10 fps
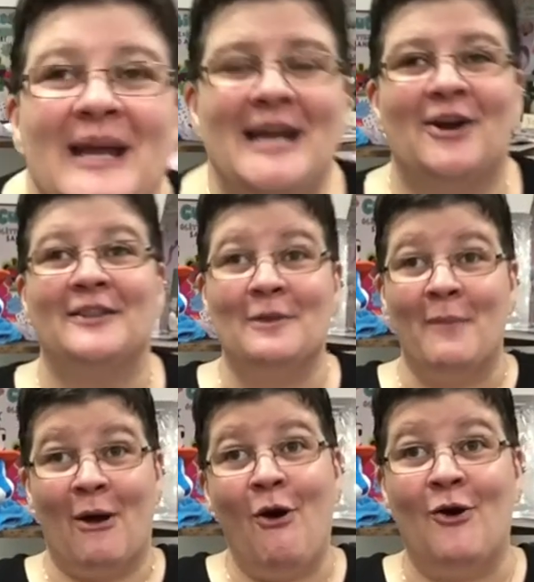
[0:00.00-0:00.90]
here at the
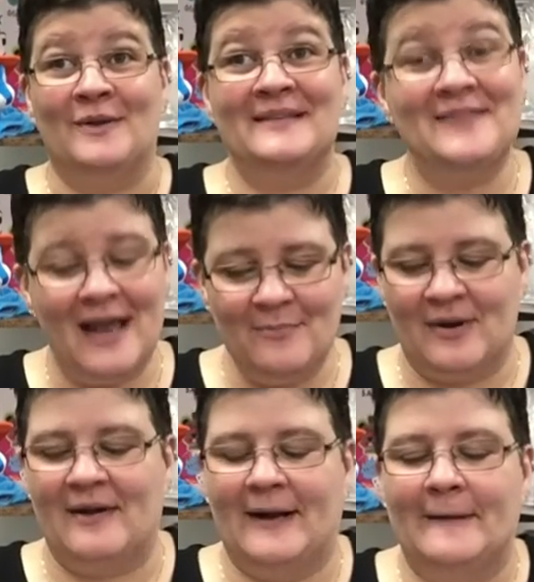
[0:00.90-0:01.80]
Mount Holly
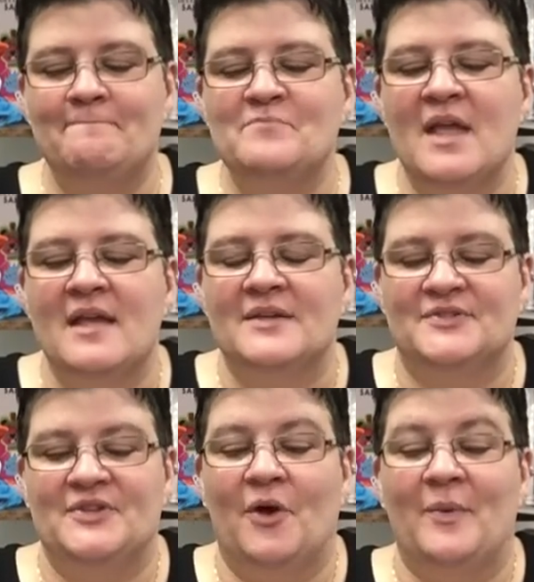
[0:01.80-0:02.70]
Library.
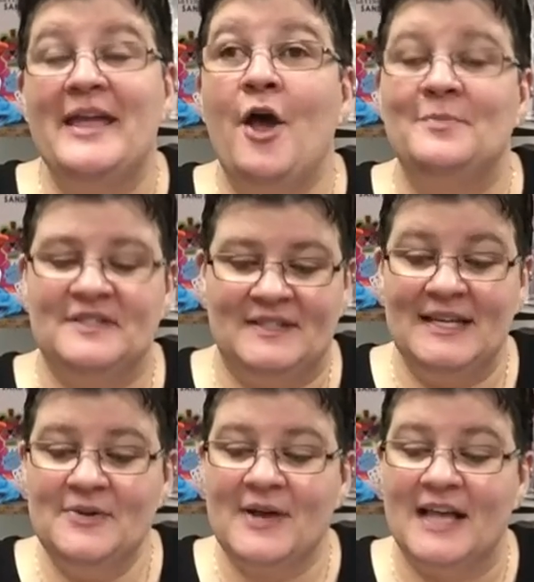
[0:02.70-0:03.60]
So we hope to see
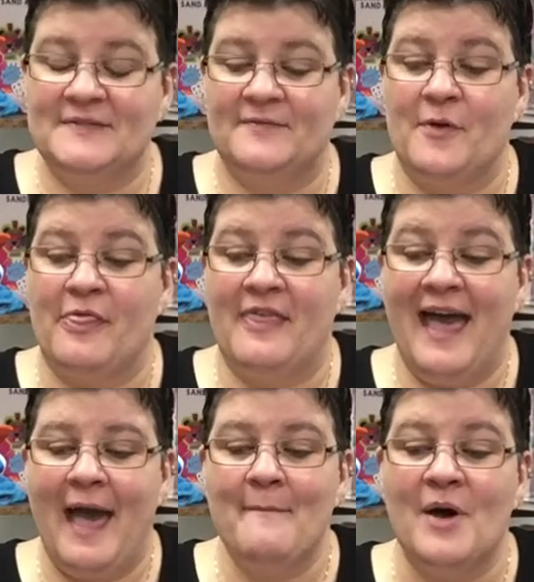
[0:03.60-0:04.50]
you guys for
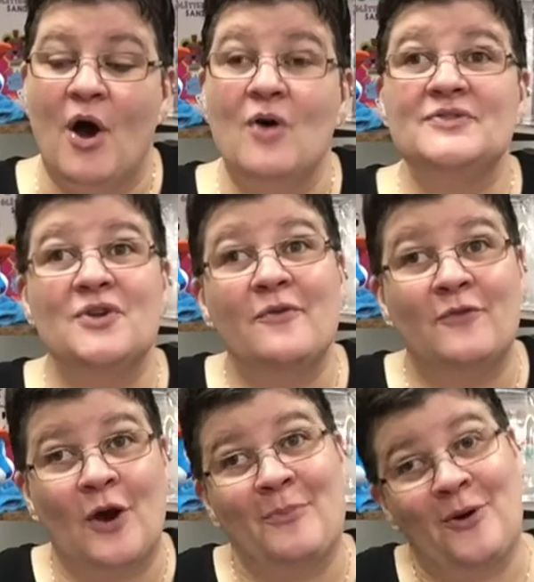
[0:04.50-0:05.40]
that, but also for
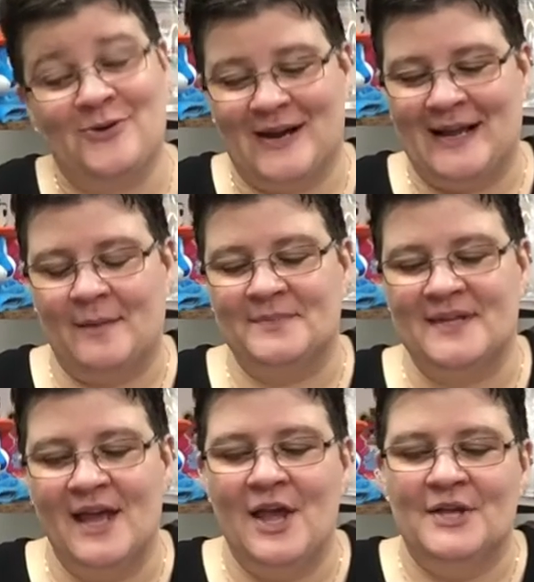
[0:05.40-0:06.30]
our programs.
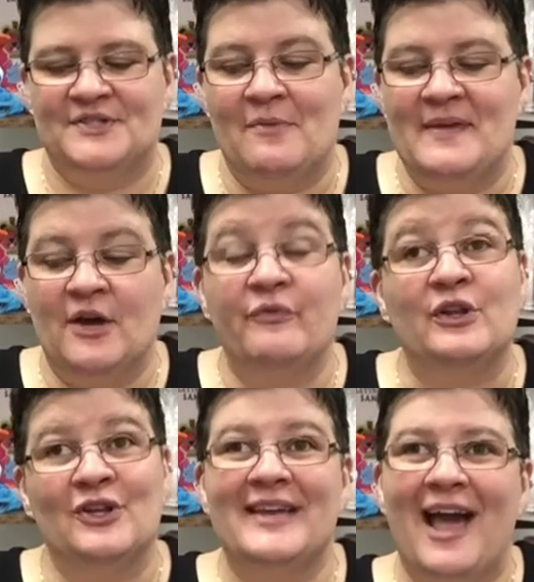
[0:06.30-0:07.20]
So be on the
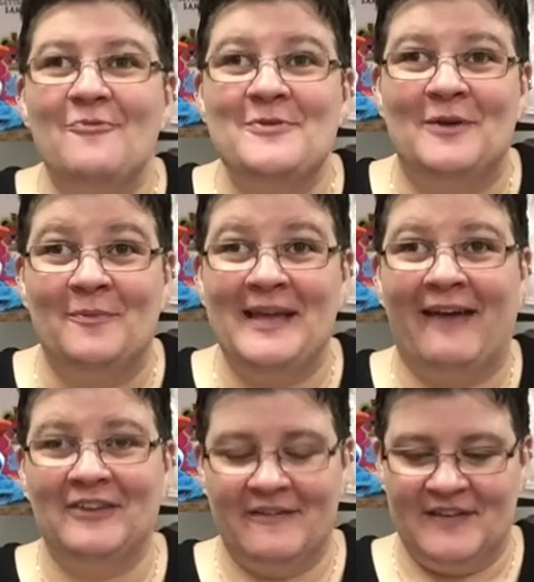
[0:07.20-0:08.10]
lookout. We will be
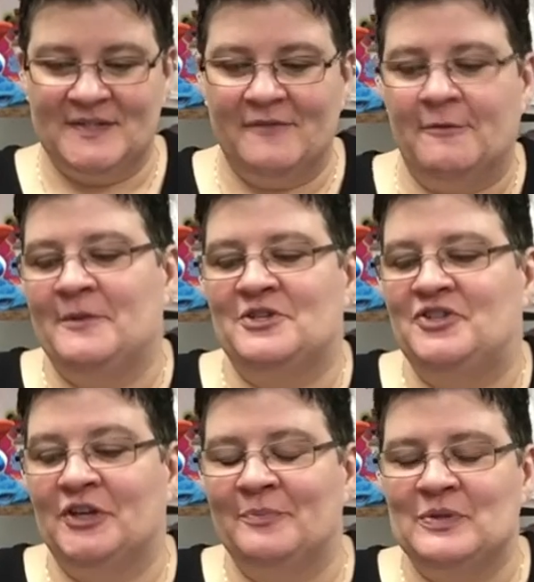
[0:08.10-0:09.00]
having a visit from the
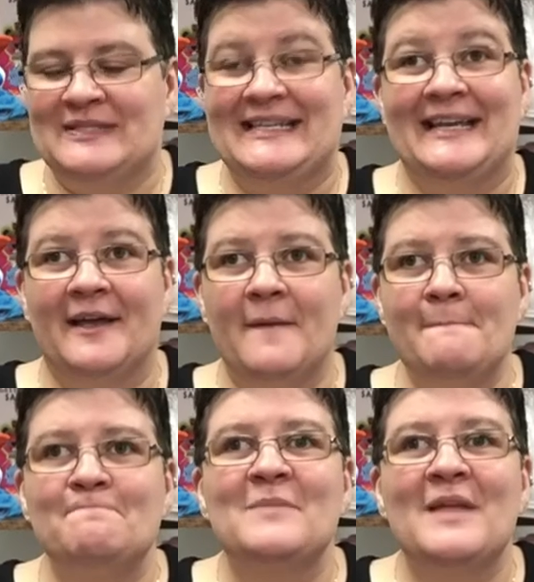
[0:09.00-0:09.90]
Scheel Museum.
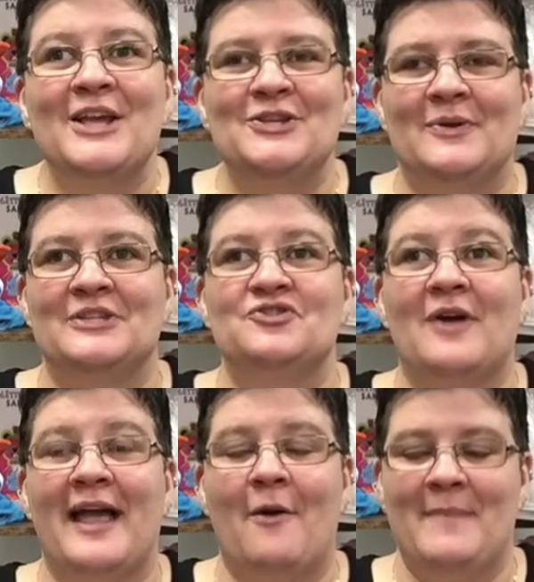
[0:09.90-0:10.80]
You can
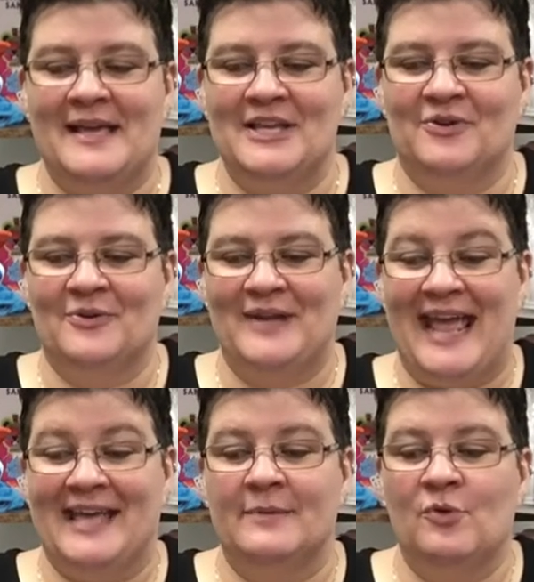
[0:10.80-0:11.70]
try out making your own
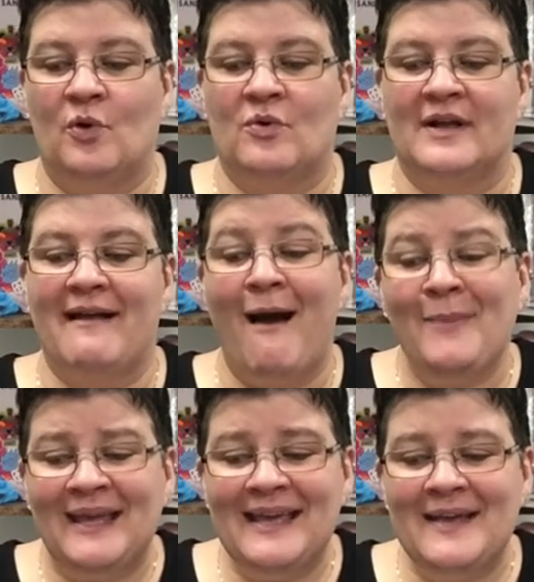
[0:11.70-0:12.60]
animal
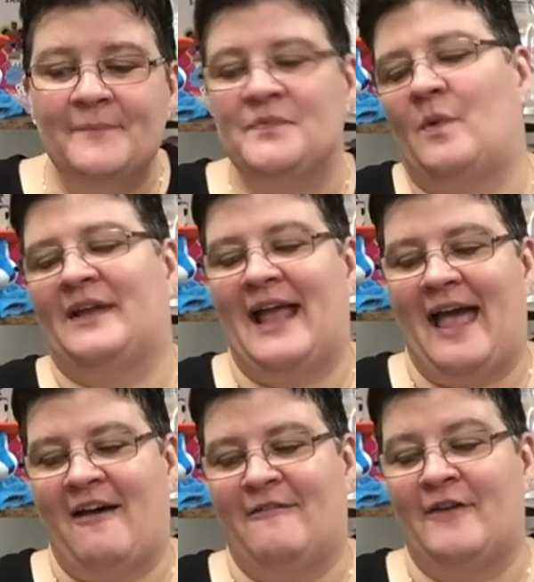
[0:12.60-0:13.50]
origami. We're gonna
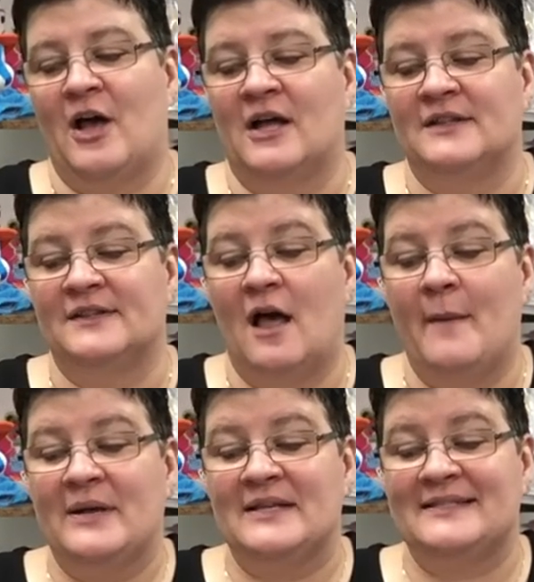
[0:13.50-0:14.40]
have a
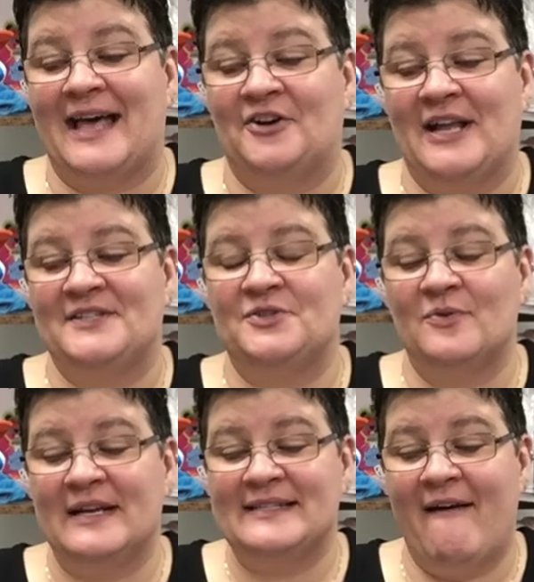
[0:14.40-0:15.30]
llama Saturday
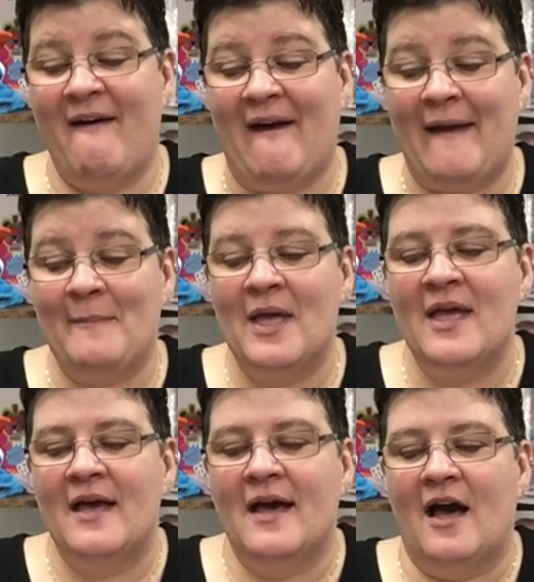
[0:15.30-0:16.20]
story time,
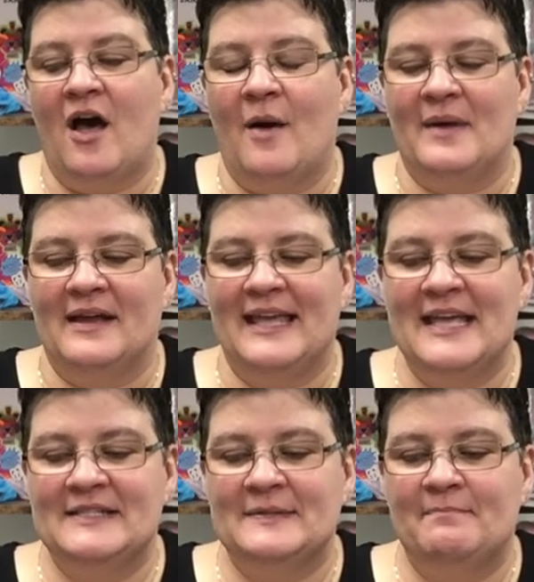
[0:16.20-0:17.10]
a
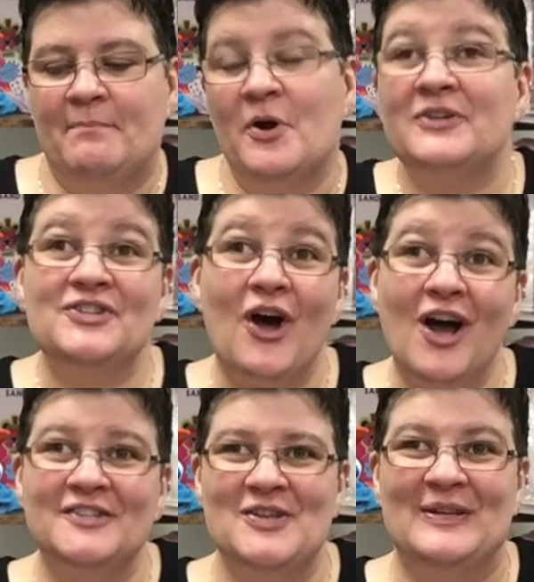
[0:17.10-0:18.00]
kids book
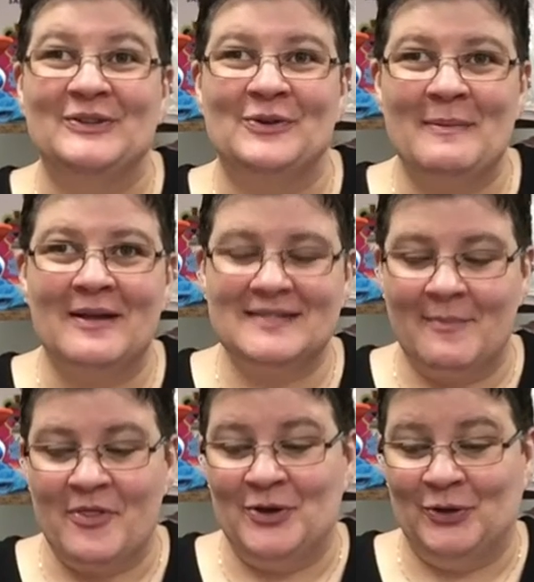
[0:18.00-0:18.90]
talk so you can learn about some
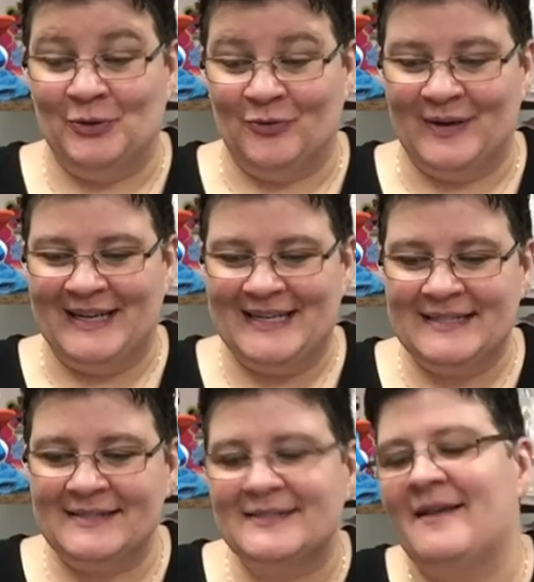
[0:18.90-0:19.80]
of the new
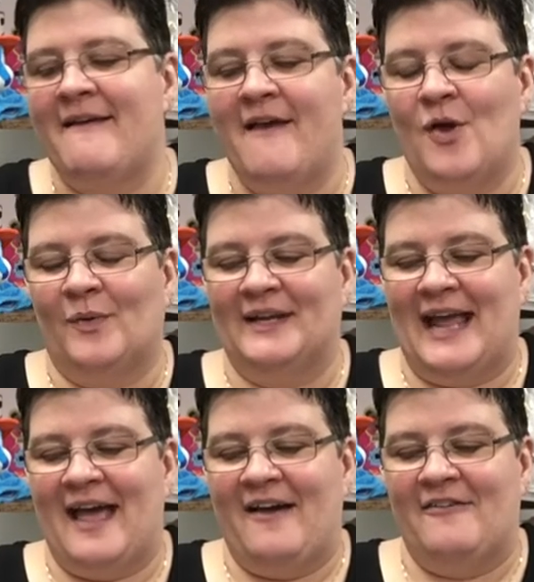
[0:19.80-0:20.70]
reads. We're gonna
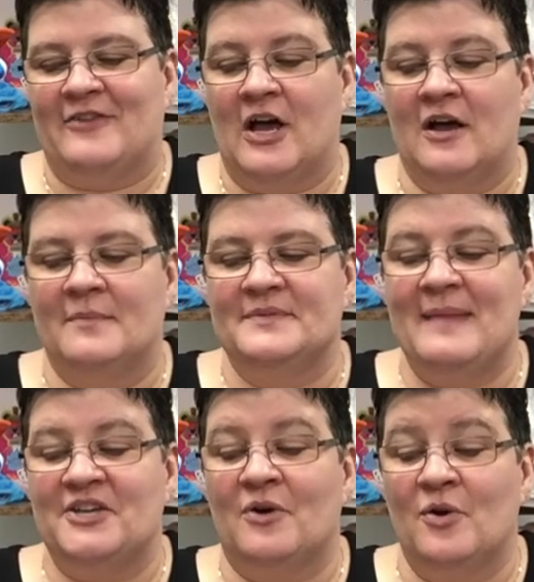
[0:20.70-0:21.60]
have
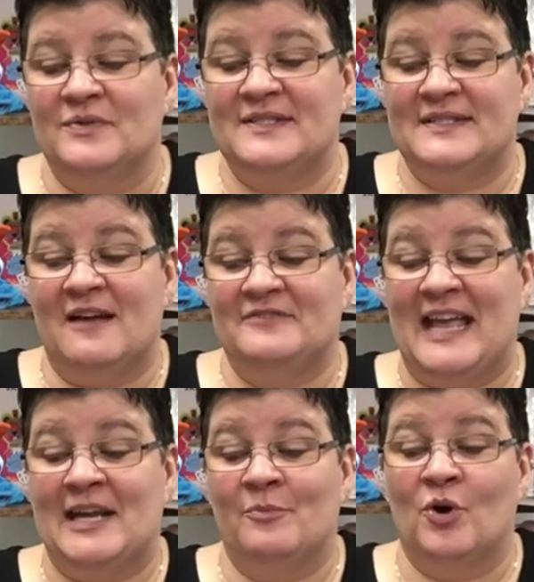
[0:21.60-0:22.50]
make your own stuffed
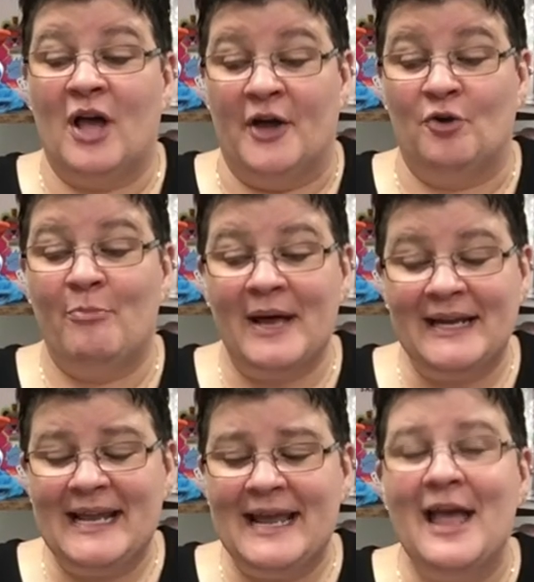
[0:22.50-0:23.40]
animal cuddle
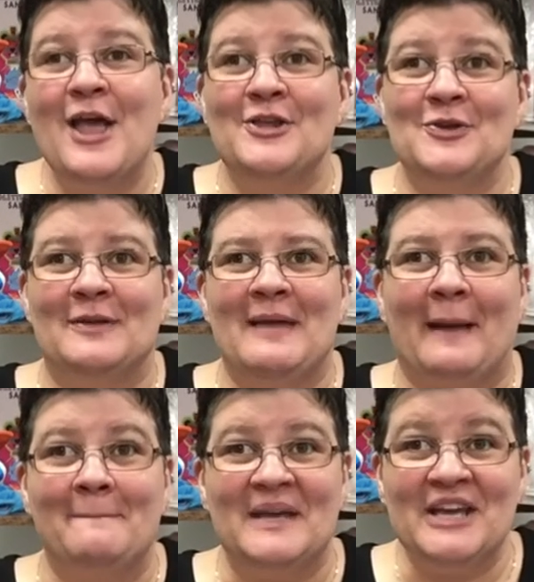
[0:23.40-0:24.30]
buddy. You can
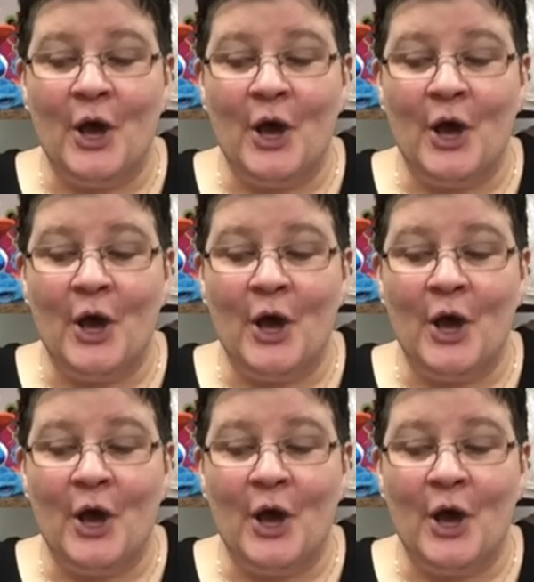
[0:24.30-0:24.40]
make bee